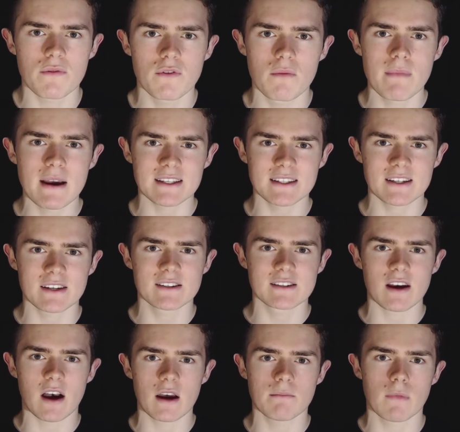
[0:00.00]
from Mexican
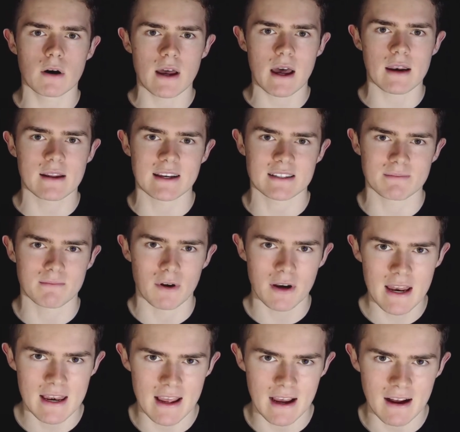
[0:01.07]
side Monarcas
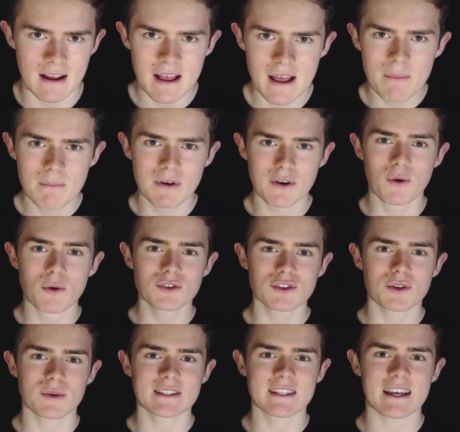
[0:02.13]
Morelia, but
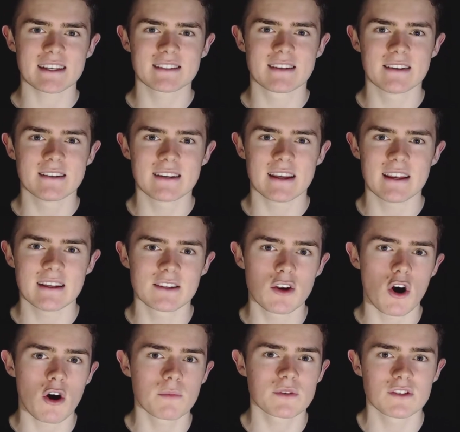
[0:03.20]
also attached to the deal is an
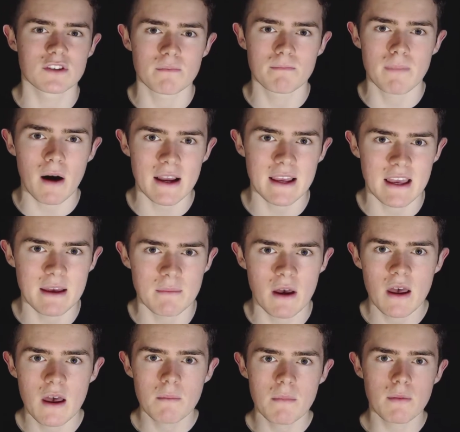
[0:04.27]
option to buy him,
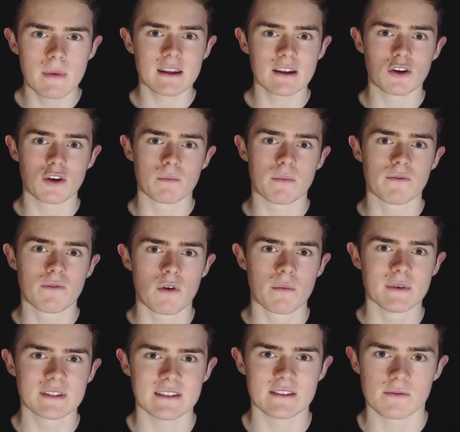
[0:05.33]
permitting good
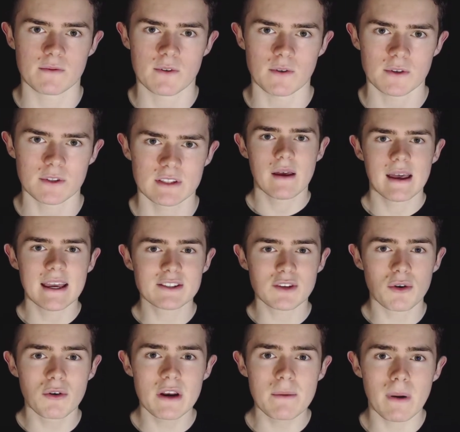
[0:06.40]
performances of course. He's
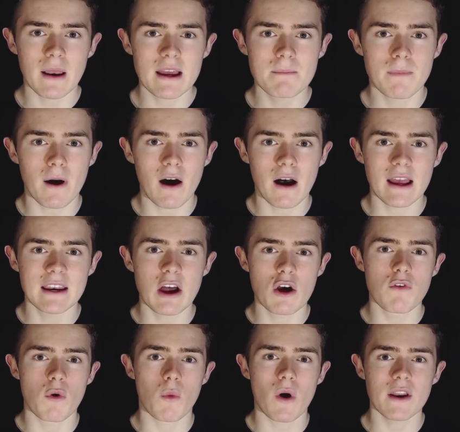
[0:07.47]
already played part in
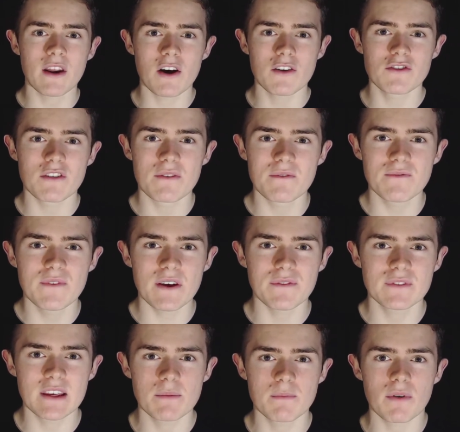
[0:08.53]
over
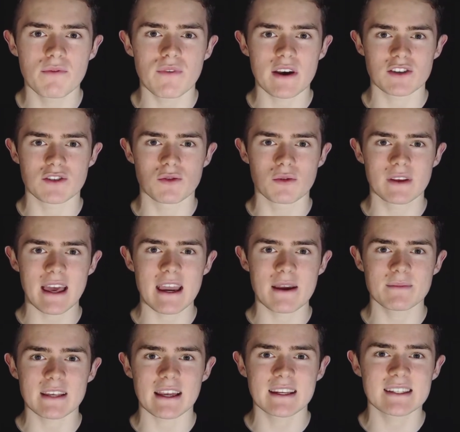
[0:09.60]
150 professional
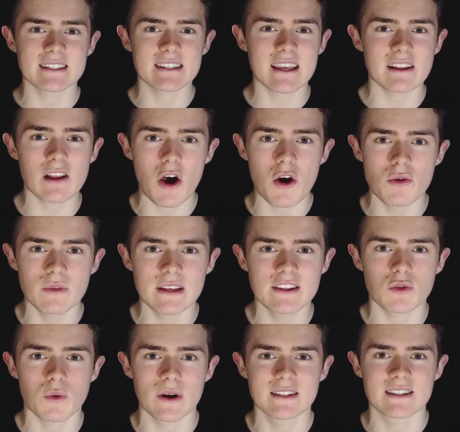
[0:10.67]
games and is still only
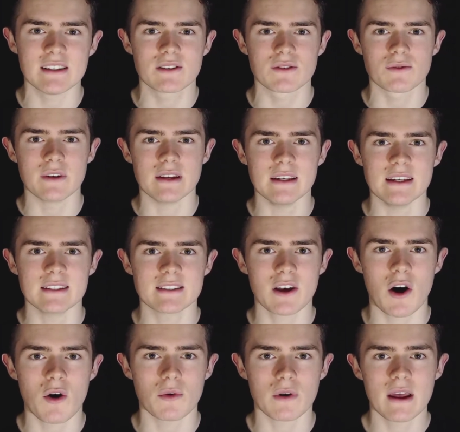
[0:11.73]
23 years
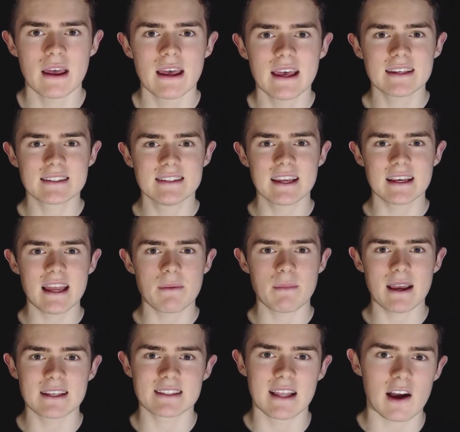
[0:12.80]
old. His nickname
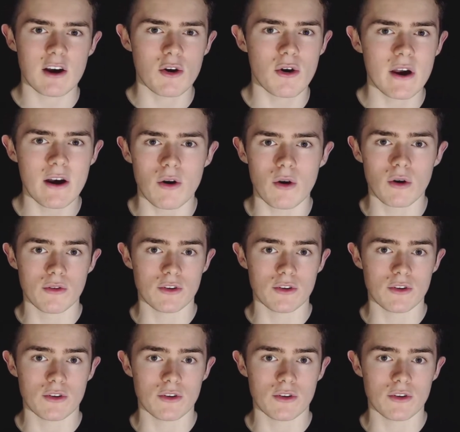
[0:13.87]
is La Joya, or